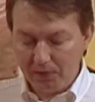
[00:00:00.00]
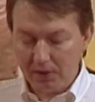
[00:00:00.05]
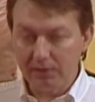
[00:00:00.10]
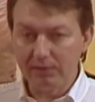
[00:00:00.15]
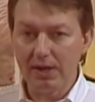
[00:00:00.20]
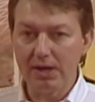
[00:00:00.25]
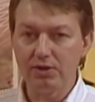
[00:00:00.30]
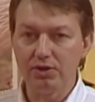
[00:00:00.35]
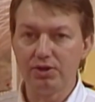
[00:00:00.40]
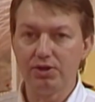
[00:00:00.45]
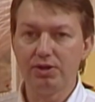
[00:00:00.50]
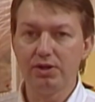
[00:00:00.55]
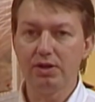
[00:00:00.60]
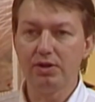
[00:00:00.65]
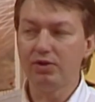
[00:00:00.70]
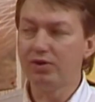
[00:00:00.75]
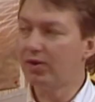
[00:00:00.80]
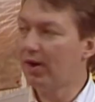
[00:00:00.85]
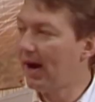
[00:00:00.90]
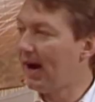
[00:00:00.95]
that you
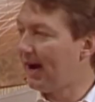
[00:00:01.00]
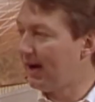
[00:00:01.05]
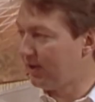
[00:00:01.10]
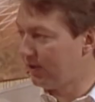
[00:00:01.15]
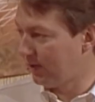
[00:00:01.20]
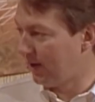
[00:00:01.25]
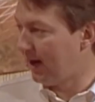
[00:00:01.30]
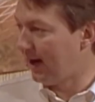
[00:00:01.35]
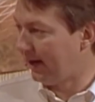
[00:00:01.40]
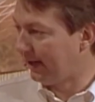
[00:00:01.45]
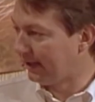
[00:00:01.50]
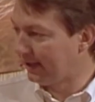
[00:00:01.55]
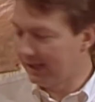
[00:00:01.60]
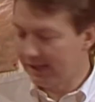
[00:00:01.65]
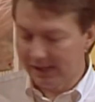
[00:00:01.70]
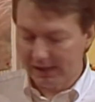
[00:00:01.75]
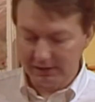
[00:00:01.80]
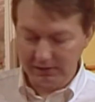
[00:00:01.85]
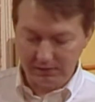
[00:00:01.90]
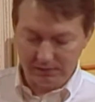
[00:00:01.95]
should try, try
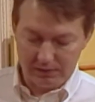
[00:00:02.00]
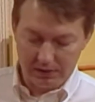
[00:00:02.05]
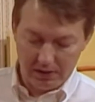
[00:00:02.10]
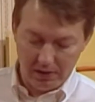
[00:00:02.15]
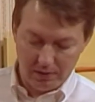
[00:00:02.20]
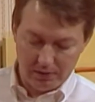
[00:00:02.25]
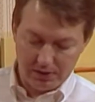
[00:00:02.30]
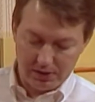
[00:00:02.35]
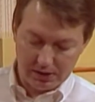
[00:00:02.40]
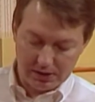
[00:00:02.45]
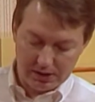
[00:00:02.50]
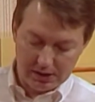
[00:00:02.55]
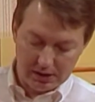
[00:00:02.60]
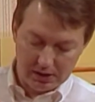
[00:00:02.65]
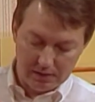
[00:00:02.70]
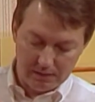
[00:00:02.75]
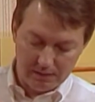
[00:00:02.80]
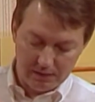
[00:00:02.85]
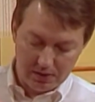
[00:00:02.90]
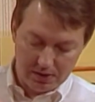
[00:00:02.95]
again if you don't right.
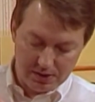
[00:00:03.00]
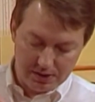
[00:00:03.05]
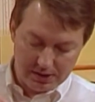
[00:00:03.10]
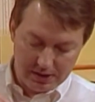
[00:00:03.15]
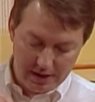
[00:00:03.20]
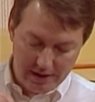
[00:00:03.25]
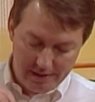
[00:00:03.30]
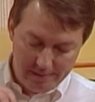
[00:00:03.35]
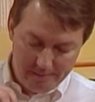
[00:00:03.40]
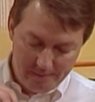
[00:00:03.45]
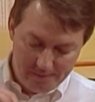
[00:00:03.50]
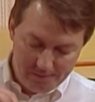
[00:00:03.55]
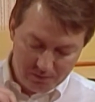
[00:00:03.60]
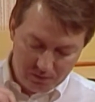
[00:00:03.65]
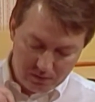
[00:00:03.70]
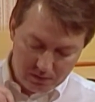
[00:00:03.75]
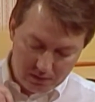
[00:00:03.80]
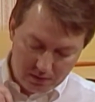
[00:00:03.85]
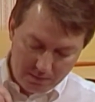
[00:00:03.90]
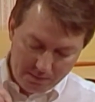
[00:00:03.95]
succeed the first time.
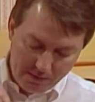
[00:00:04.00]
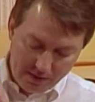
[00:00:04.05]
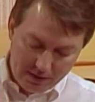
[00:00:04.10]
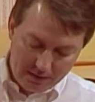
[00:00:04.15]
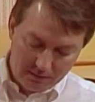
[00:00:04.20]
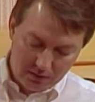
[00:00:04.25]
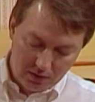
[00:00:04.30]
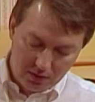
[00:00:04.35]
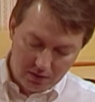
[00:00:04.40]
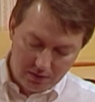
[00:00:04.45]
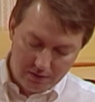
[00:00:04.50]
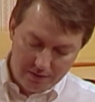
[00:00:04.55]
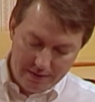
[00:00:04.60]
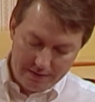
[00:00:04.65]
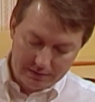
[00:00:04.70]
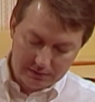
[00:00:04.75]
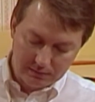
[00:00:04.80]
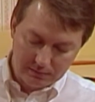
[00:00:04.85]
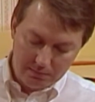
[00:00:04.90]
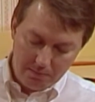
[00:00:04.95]
And when you
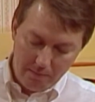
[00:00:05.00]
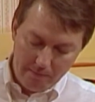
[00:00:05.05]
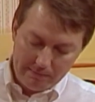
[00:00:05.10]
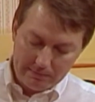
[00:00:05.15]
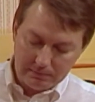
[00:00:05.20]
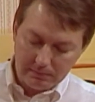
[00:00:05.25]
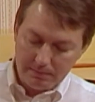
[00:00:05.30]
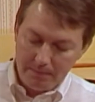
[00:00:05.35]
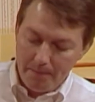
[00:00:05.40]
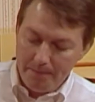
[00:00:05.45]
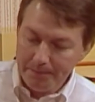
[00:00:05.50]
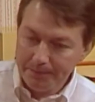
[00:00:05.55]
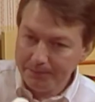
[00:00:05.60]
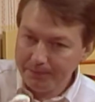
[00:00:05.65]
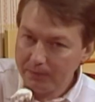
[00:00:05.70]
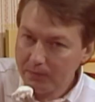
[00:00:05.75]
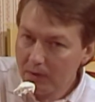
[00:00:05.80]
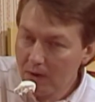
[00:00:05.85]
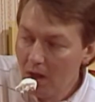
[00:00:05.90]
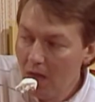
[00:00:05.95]
this. see those weird
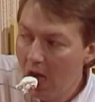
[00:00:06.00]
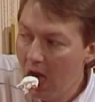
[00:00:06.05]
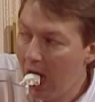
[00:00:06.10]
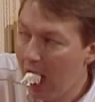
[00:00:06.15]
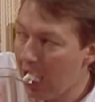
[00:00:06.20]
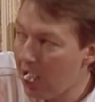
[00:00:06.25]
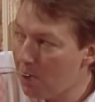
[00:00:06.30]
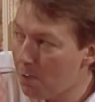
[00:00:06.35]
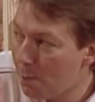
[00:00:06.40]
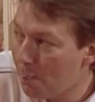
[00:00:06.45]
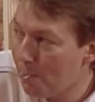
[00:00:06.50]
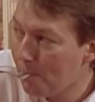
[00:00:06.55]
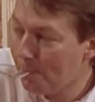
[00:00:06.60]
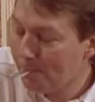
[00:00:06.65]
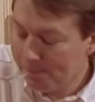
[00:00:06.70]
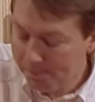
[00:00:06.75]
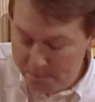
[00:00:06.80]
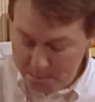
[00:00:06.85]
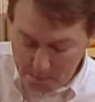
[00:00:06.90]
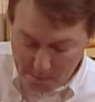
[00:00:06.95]
vegetables in the
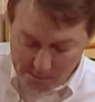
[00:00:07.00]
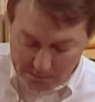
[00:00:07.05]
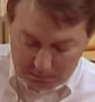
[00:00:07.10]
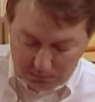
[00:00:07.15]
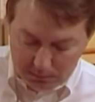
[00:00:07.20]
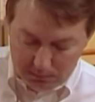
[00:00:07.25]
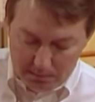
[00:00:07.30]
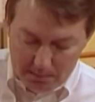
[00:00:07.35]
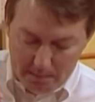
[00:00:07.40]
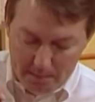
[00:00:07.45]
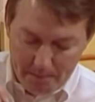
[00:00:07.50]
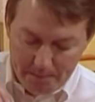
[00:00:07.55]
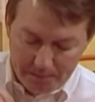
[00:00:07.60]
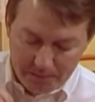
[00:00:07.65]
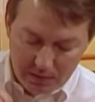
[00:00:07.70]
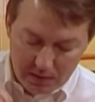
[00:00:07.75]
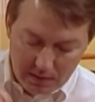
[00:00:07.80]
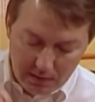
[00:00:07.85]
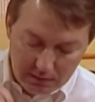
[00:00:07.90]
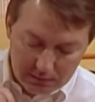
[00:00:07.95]
grocery store,
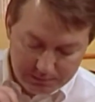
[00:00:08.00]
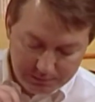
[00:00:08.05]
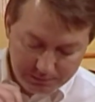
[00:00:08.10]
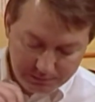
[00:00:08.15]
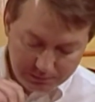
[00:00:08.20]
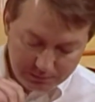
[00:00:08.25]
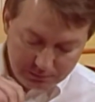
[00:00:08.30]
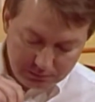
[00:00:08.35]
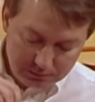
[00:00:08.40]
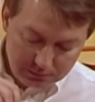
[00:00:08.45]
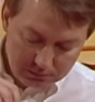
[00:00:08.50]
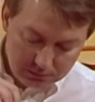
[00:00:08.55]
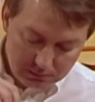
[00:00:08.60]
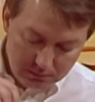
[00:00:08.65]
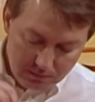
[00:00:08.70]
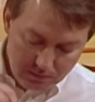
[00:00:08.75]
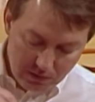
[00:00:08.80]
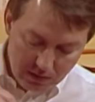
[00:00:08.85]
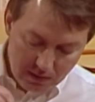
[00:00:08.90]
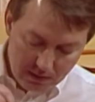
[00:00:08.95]
go on
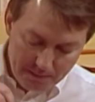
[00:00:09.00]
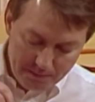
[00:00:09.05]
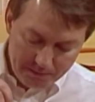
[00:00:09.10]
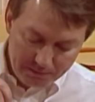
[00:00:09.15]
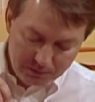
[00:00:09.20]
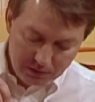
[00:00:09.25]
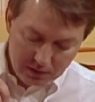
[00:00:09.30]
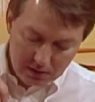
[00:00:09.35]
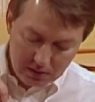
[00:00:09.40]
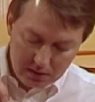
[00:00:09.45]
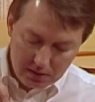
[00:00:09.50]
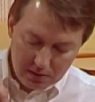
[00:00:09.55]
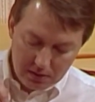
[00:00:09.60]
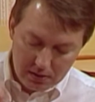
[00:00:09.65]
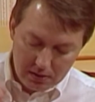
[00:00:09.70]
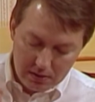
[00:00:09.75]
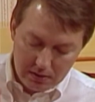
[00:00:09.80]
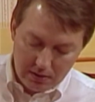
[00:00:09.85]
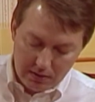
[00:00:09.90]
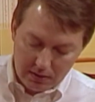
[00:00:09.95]
and get them and try
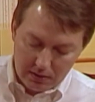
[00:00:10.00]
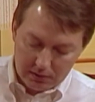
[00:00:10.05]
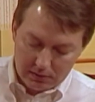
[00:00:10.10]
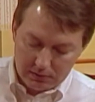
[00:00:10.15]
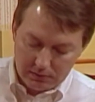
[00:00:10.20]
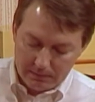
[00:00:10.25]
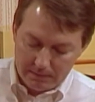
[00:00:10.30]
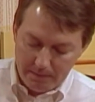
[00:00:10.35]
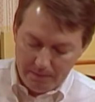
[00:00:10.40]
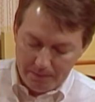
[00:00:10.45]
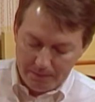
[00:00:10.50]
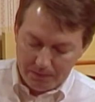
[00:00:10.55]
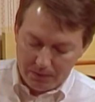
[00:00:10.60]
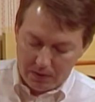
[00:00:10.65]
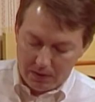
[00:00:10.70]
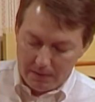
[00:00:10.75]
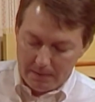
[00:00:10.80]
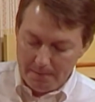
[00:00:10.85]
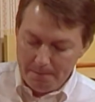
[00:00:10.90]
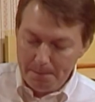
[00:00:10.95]
them. Find out what they are
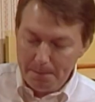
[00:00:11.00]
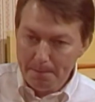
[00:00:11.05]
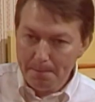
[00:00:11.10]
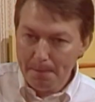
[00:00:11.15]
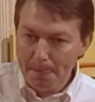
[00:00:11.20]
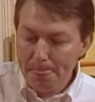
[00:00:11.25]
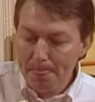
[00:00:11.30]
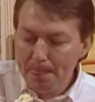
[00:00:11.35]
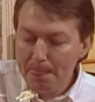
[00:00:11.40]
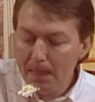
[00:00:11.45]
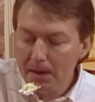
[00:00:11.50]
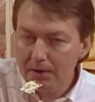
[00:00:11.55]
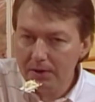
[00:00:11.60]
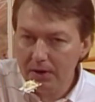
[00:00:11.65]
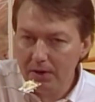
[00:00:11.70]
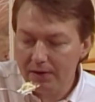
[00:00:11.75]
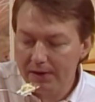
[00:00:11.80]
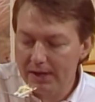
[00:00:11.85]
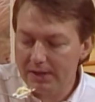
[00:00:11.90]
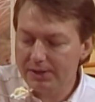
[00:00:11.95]
and see if you can do it. You
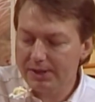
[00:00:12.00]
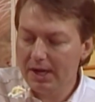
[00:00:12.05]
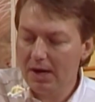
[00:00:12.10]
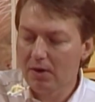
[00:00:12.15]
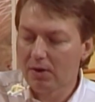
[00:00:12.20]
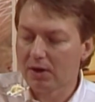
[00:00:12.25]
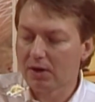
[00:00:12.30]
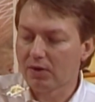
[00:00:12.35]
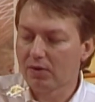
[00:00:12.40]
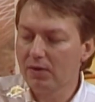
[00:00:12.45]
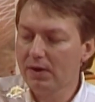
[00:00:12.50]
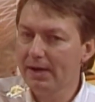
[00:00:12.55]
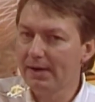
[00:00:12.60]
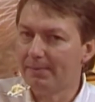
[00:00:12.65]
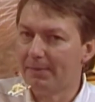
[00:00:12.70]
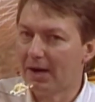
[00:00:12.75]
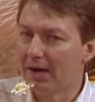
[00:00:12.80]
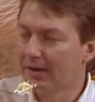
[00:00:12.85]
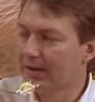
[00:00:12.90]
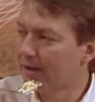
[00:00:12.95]
know, that sour
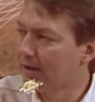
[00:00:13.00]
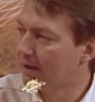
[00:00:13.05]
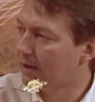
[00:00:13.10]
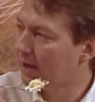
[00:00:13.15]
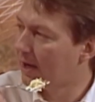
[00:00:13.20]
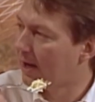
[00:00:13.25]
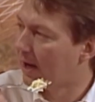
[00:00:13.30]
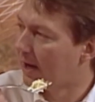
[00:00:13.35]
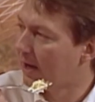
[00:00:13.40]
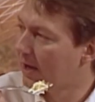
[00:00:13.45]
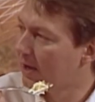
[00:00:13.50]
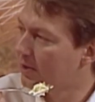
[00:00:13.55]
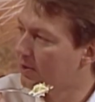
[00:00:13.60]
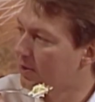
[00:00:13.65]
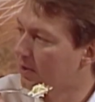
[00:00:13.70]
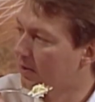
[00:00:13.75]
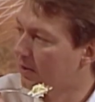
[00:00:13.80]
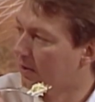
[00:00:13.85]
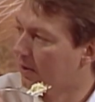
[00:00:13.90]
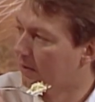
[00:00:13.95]
cream, I think, kind of adds
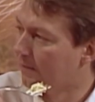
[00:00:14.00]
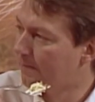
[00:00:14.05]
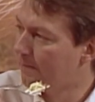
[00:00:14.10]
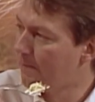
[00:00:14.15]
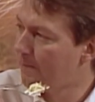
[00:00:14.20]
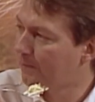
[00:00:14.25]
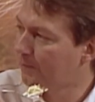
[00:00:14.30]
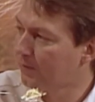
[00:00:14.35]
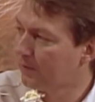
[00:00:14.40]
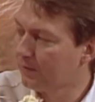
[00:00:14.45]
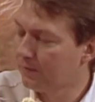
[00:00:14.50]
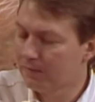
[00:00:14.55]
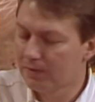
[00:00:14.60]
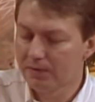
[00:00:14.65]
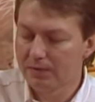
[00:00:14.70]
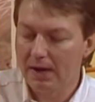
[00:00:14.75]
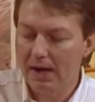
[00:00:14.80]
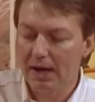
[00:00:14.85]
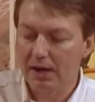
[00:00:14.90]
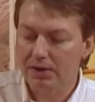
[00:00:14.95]
a little
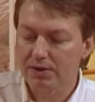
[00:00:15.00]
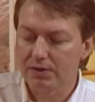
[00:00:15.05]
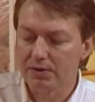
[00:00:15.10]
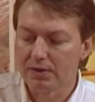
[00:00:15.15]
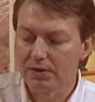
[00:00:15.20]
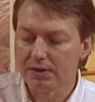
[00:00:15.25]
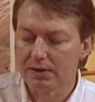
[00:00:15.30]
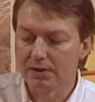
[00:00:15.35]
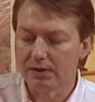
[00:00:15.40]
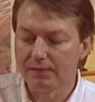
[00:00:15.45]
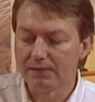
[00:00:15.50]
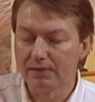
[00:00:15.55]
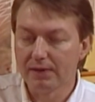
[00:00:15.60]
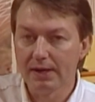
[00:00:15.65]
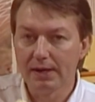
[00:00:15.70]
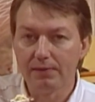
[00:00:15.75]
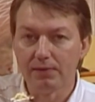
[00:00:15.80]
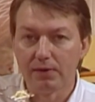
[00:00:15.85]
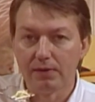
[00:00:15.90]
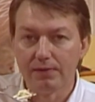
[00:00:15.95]
mm -hmm. extra to the
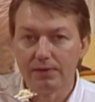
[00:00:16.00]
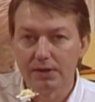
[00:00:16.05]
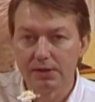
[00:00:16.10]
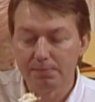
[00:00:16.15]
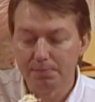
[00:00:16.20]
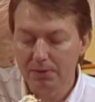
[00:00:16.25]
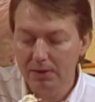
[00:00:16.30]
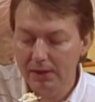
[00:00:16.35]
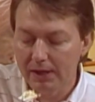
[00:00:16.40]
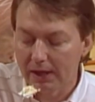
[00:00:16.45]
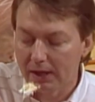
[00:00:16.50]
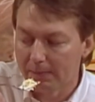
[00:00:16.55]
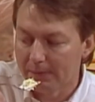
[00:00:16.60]
flavor of this pudding